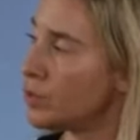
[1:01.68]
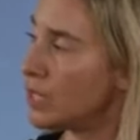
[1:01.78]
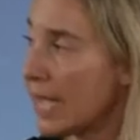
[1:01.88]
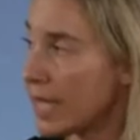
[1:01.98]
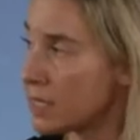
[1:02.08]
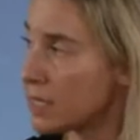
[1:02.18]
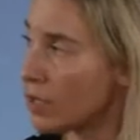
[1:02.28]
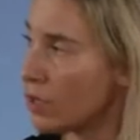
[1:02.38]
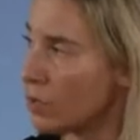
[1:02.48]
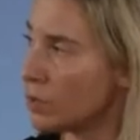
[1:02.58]
to decades
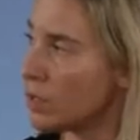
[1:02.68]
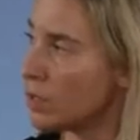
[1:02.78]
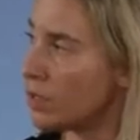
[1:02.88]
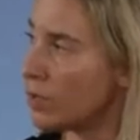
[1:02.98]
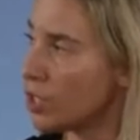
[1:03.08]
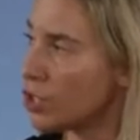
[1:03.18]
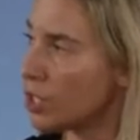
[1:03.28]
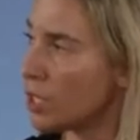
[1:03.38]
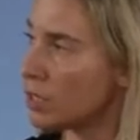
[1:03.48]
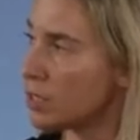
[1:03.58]
ago, the
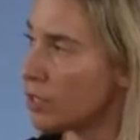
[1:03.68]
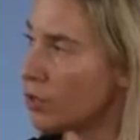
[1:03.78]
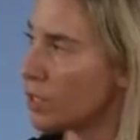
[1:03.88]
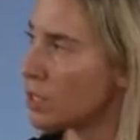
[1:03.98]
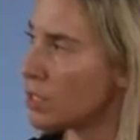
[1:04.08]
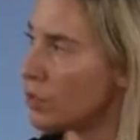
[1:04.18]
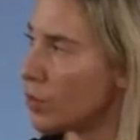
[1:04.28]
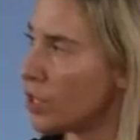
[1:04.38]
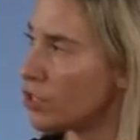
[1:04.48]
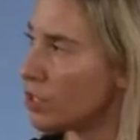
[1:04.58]
regional security
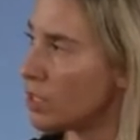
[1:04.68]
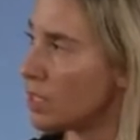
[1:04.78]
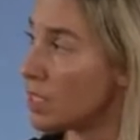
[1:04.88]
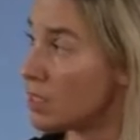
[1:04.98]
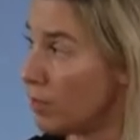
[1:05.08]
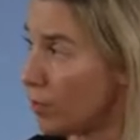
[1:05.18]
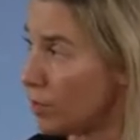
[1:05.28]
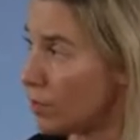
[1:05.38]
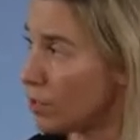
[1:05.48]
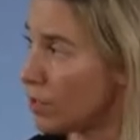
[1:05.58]
situation is
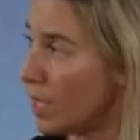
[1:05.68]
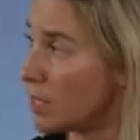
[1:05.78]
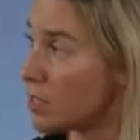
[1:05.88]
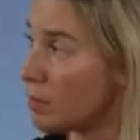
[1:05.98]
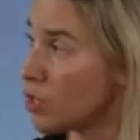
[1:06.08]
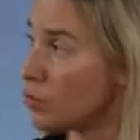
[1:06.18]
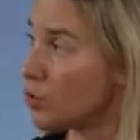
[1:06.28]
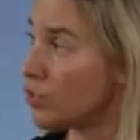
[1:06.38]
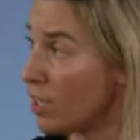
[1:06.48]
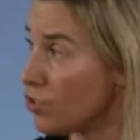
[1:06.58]
different, and it's much
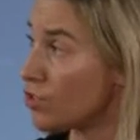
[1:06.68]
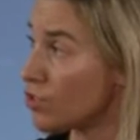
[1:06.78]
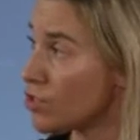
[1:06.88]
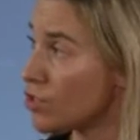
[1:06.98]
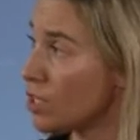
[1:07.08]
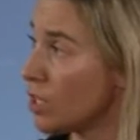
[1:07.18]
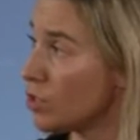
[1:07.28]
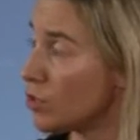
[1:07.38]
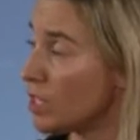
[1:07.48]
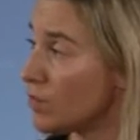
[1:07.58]
more dangerous
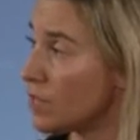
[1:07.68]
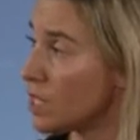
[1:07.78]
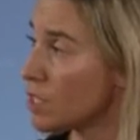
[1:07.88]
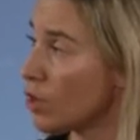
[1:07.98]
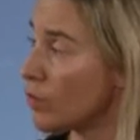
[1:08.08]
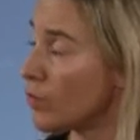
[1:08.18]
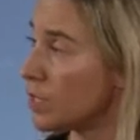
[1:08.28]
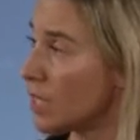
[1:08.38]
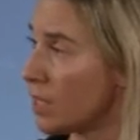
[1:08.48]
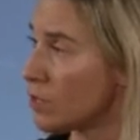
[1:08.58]
to leave this
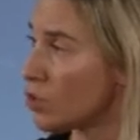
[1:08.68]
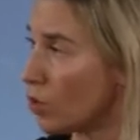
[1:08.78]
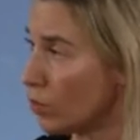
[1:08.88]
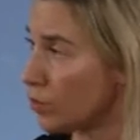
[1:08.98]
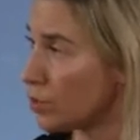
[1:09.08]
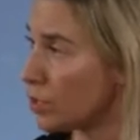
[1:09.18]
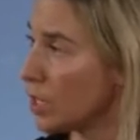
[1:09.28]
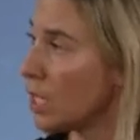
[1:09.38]
conflict unsolved.